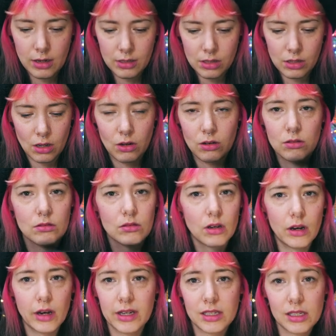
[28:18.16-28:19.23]
So
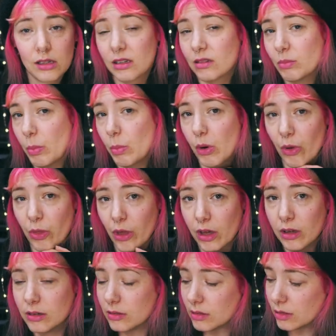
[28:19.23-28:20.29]
I didn't
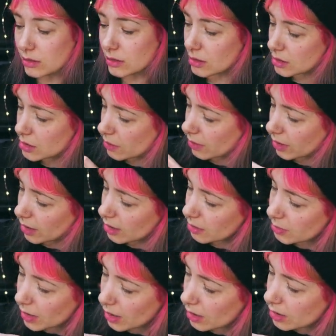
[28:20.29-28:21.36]
bother doing it,
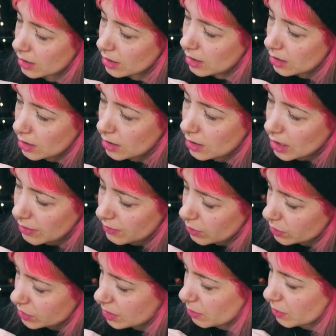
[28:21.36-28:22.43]
but if
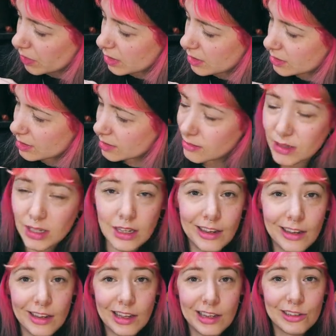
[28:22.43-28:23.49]
you're someone that's
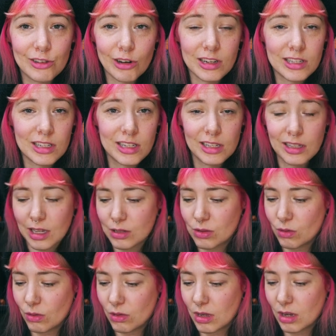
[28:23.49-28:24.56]
interested in that
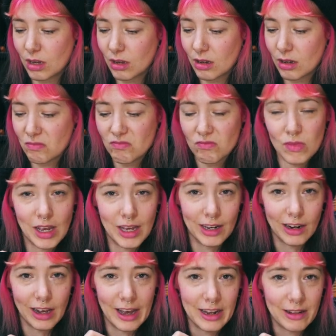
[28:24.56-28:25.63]
sort of thing
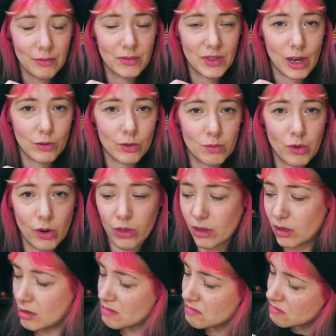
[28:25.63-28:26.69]
and that would
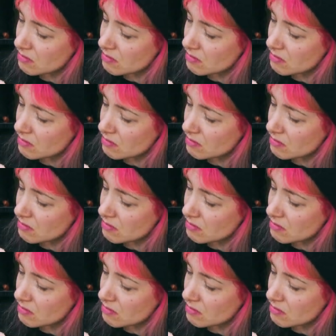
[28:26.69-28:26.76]
bother,